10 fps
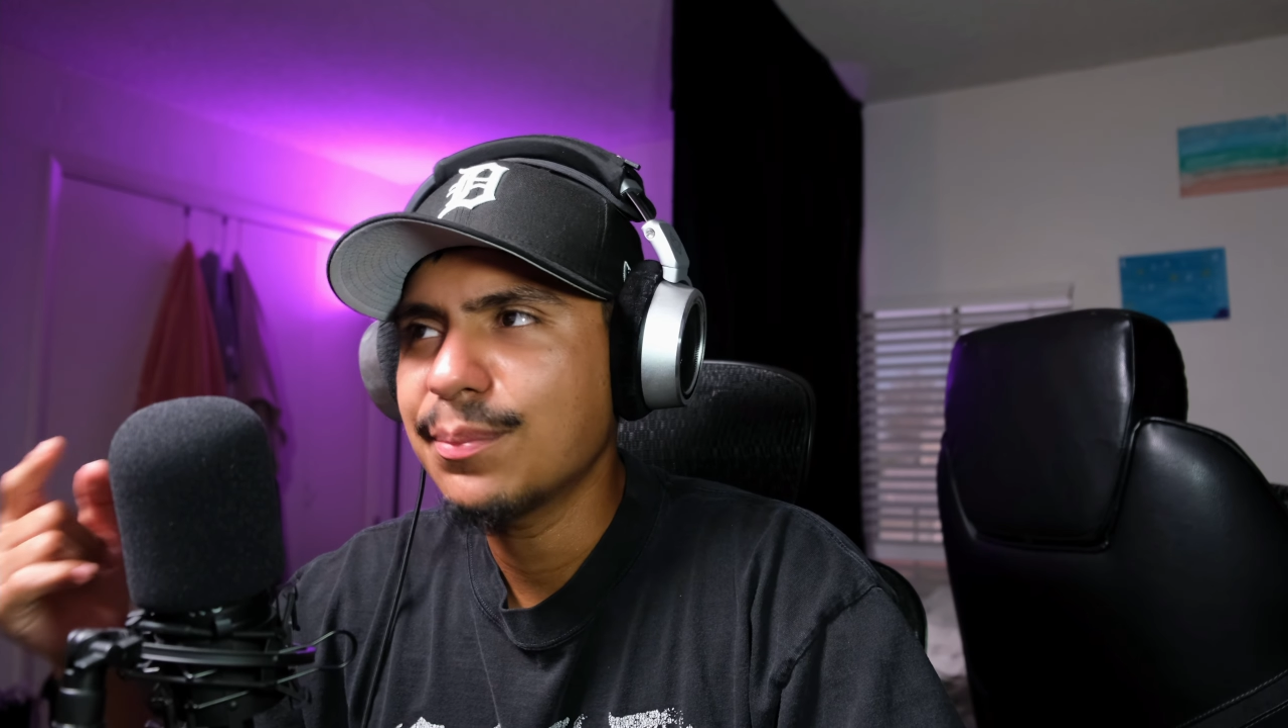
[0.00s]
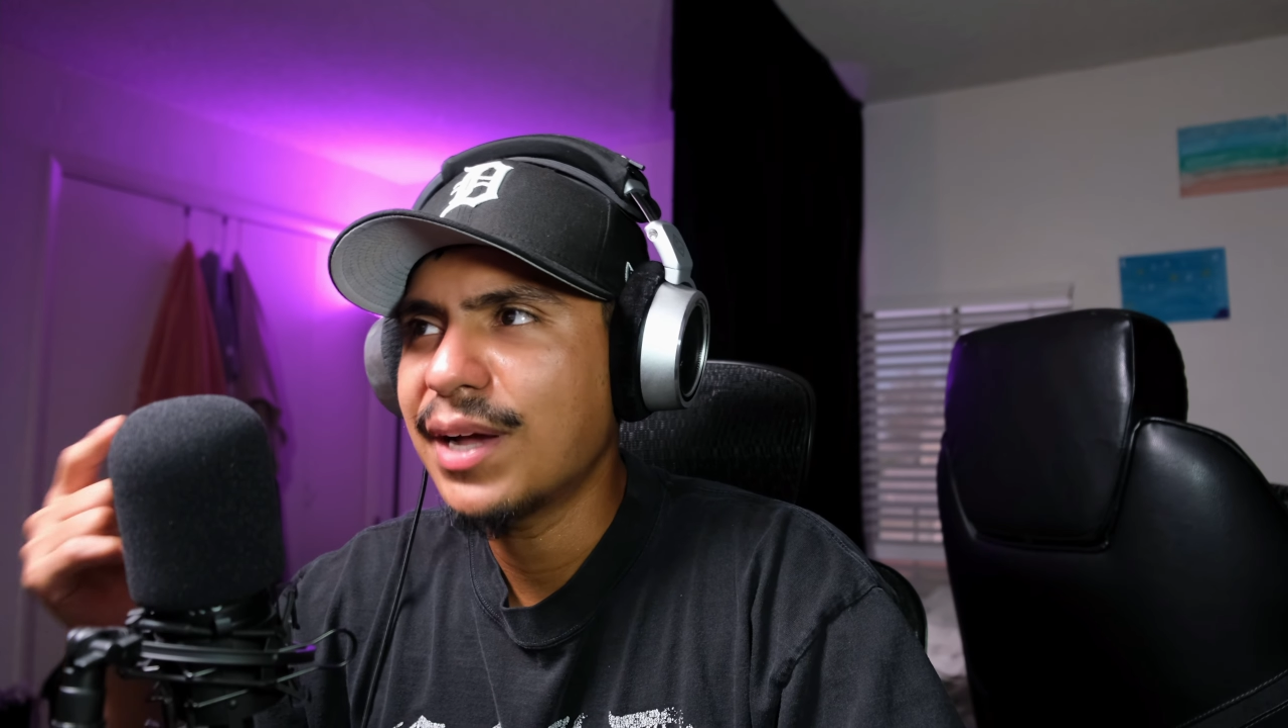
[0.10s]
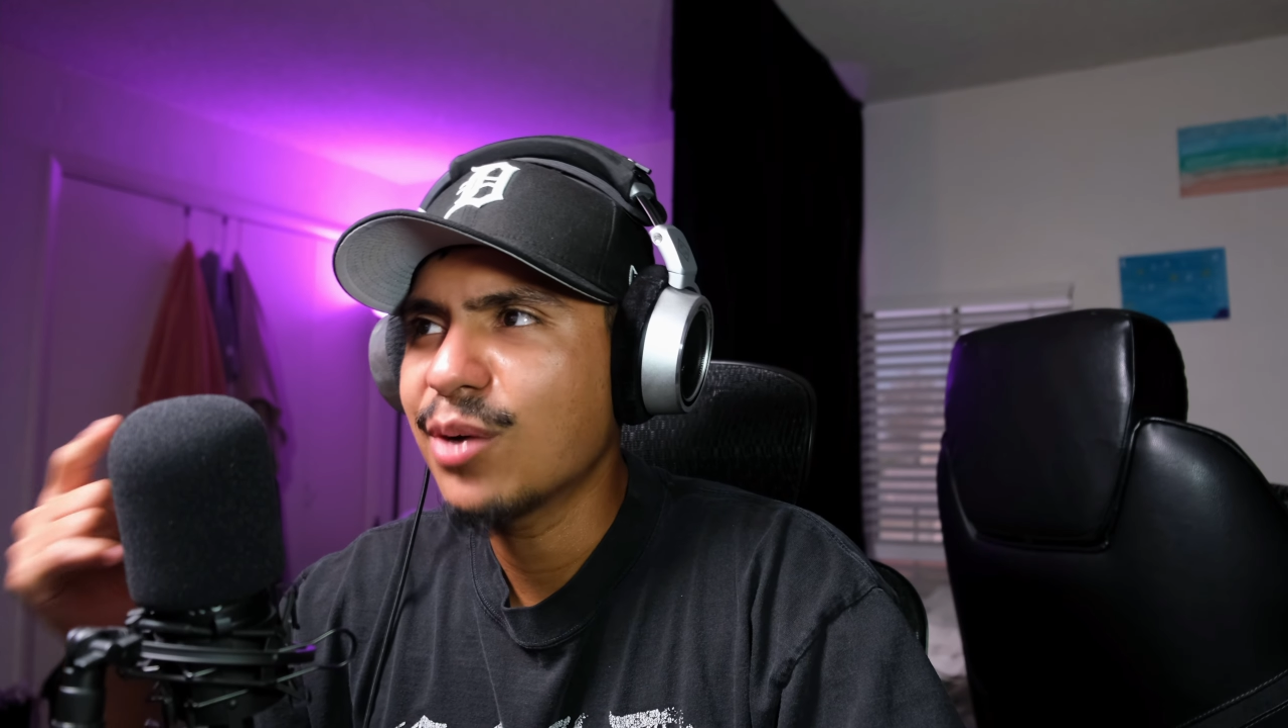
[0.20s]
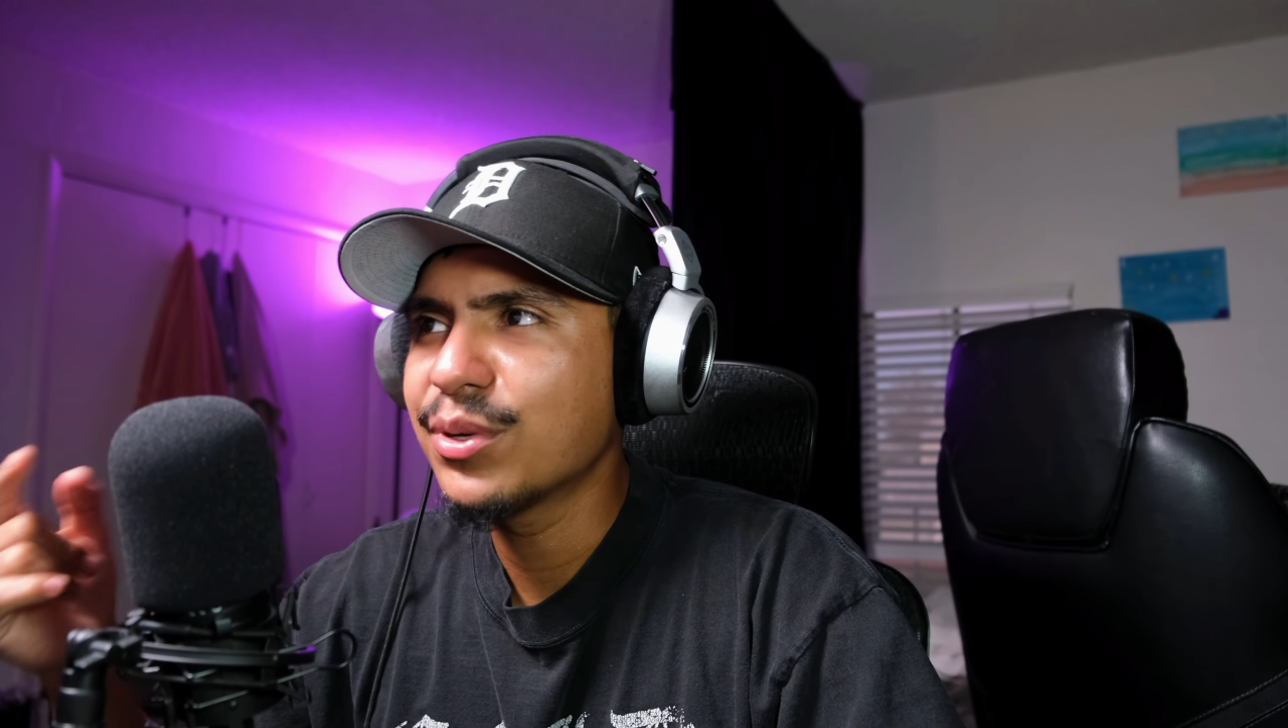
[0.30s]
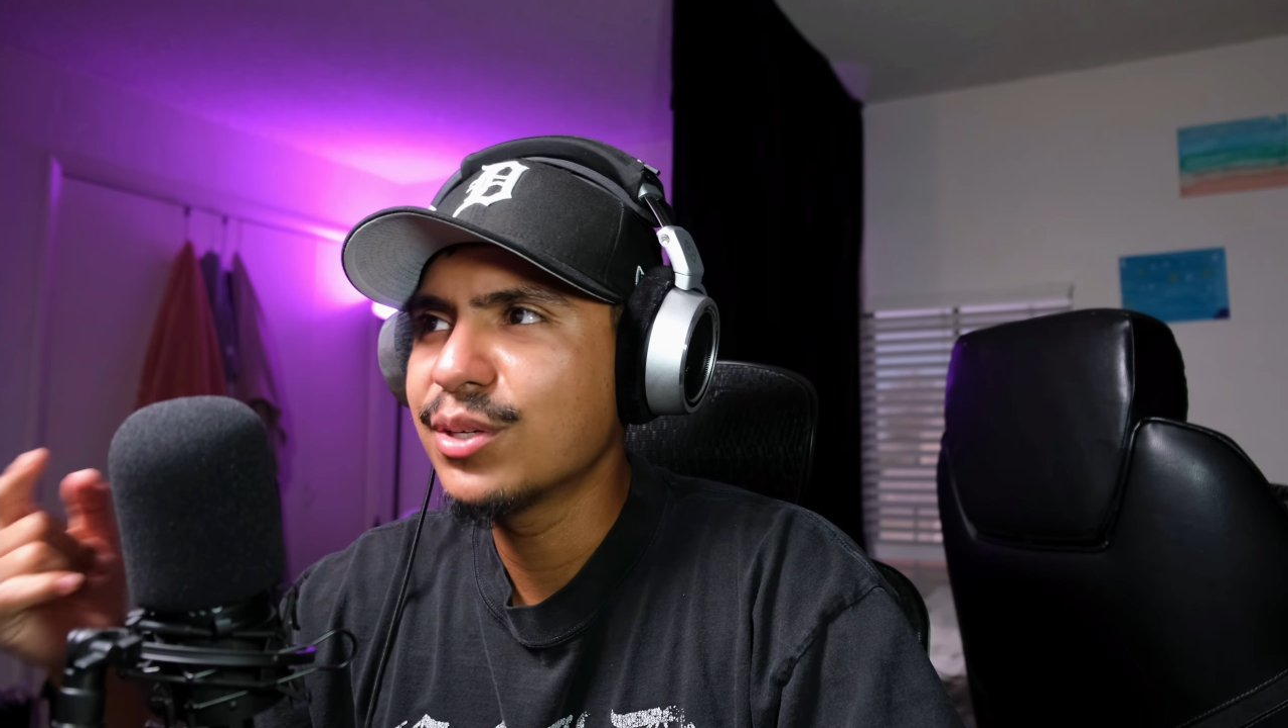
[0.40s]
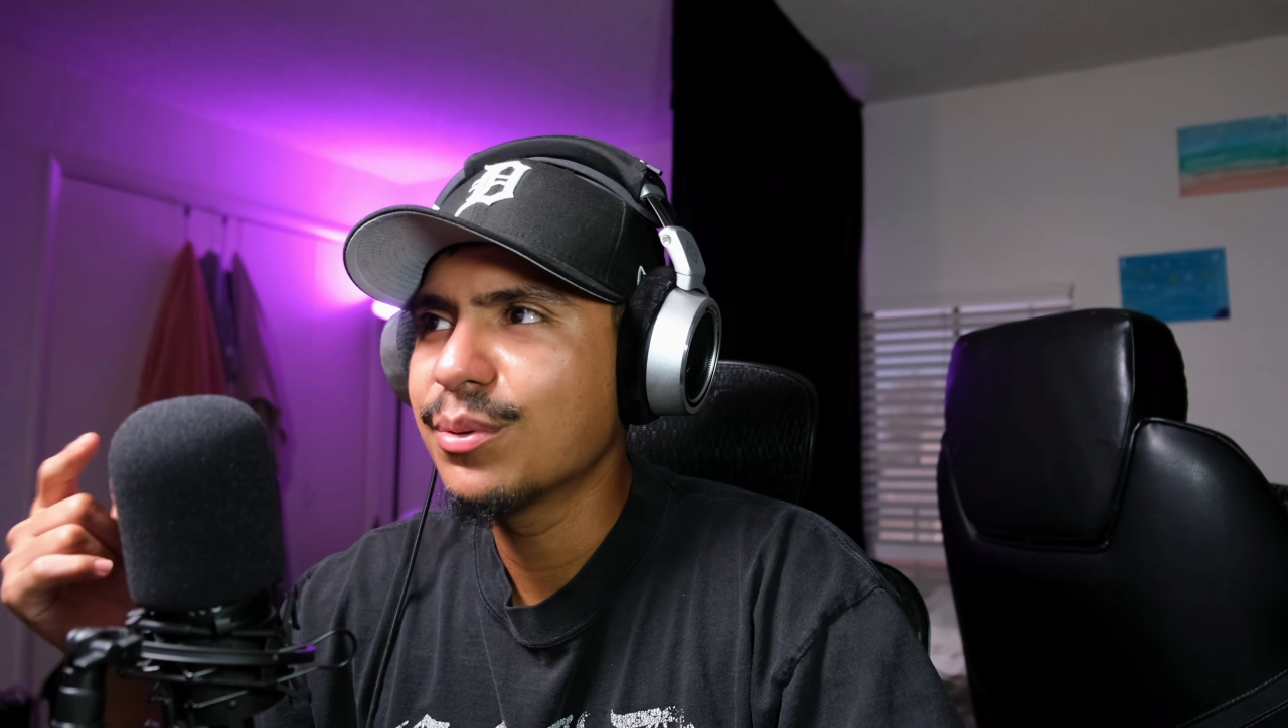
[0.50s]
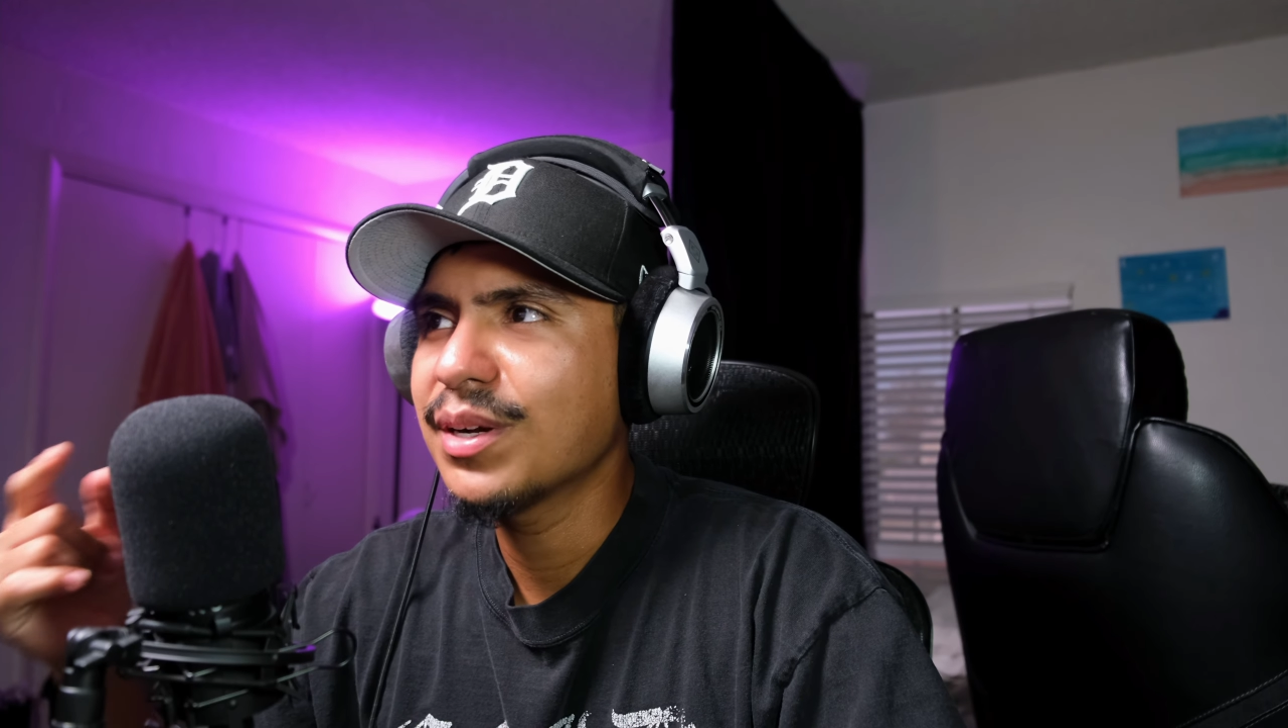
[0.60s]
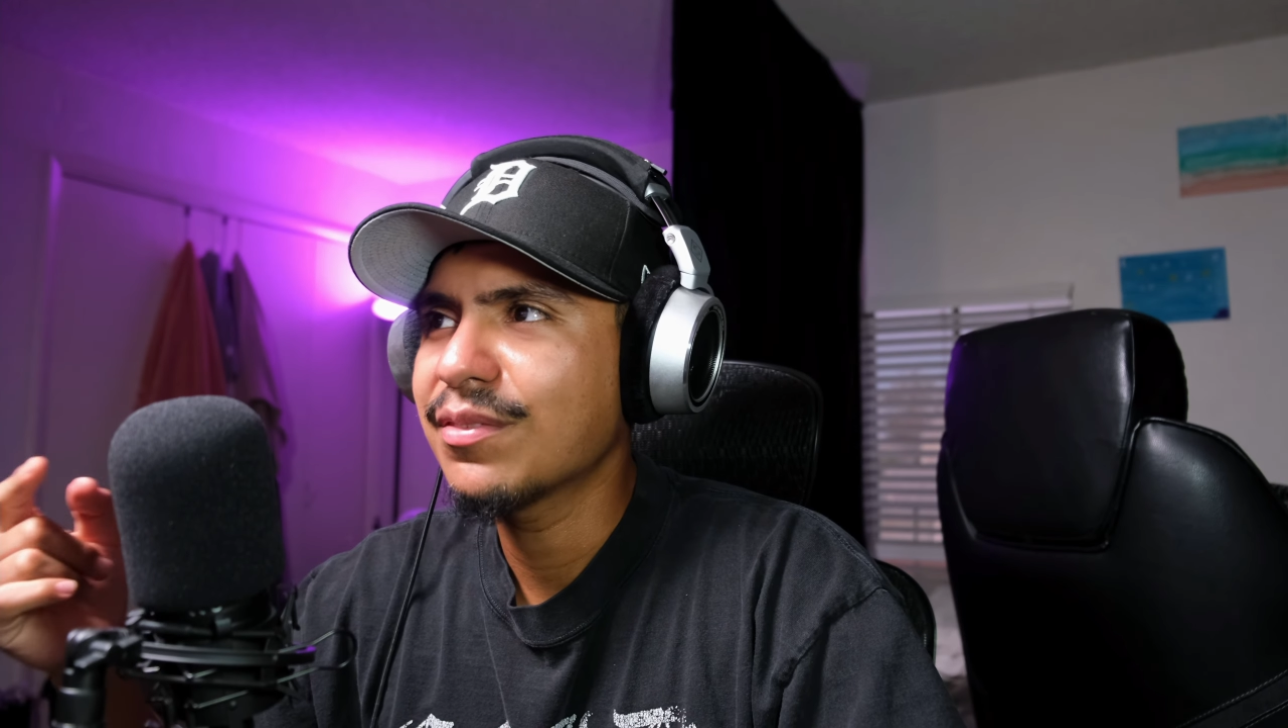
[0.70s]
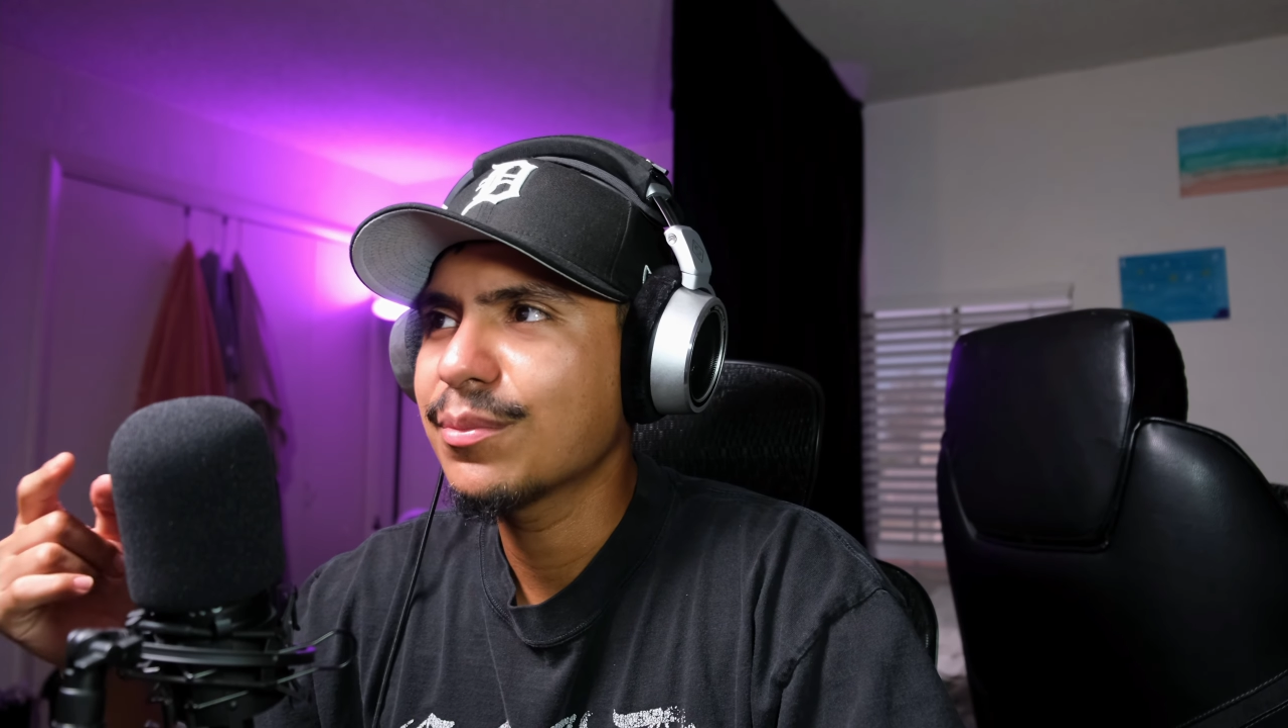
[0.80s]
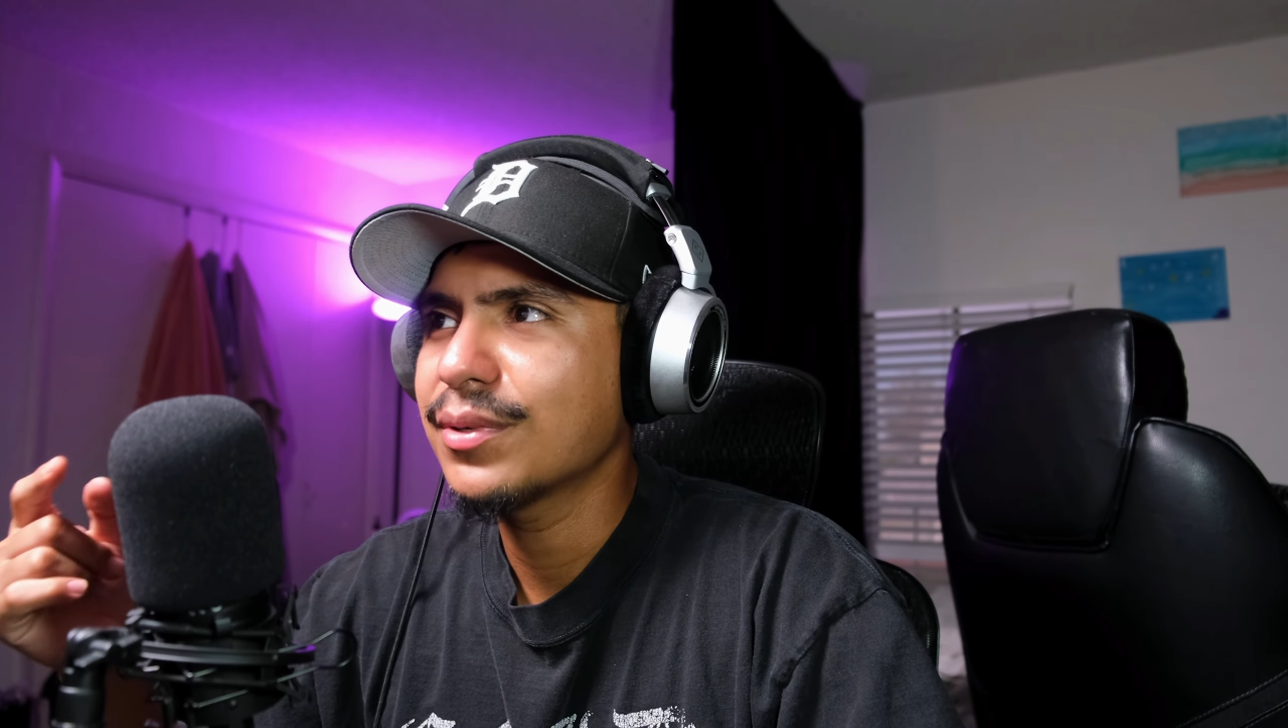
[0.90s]
How we doing,
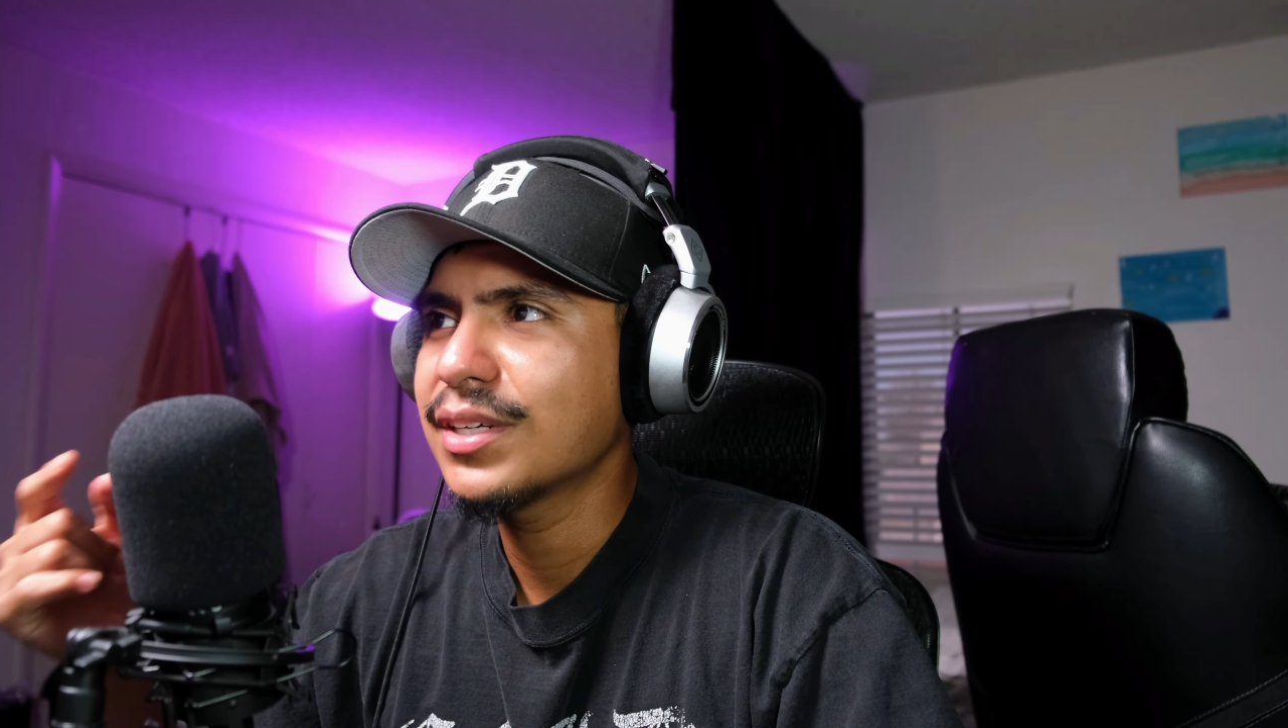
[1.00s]
everyone?